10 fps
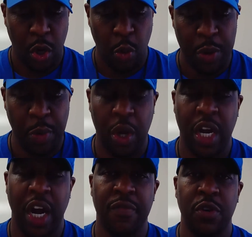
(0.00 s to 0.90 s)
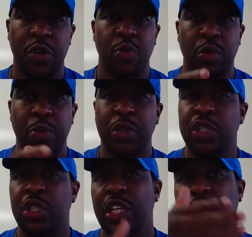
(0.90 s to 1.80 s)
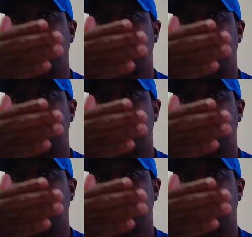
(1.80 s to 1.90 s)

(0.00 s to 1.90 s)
We will still look